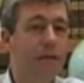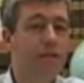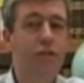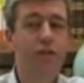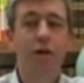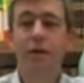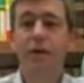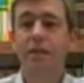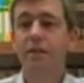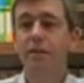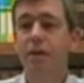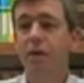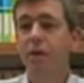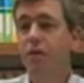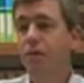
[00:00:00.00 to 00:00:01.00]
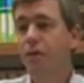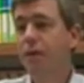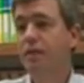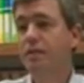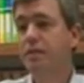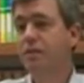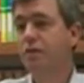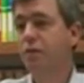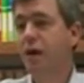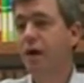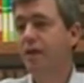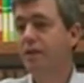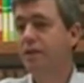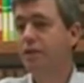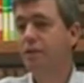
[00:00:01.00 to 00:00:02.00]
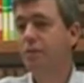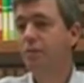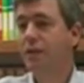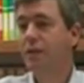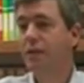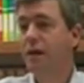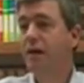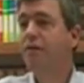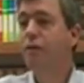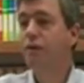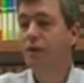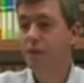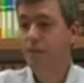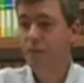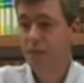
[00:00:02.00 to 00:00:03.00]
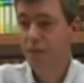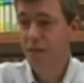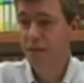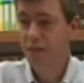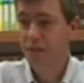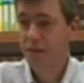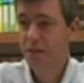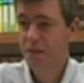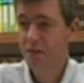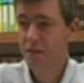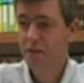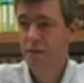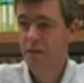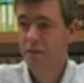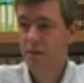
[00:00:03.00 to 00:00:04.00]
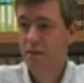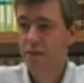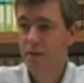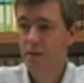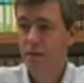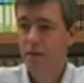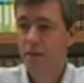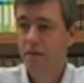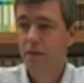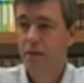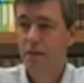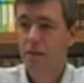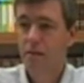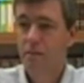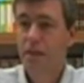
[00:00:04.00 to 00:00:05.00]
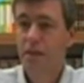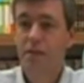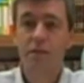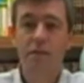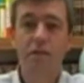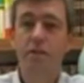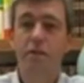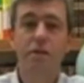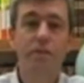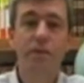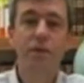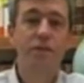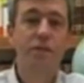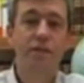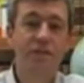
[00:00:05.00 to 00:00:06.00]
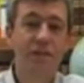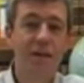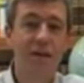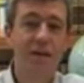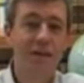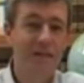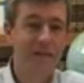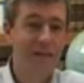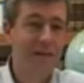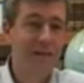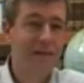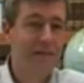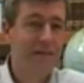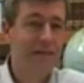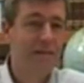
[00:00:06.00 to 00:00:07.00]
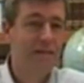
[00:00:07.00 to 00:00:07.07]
and showing them all the reasons why they should be in love with themselves? Because there's no mercy of God in that.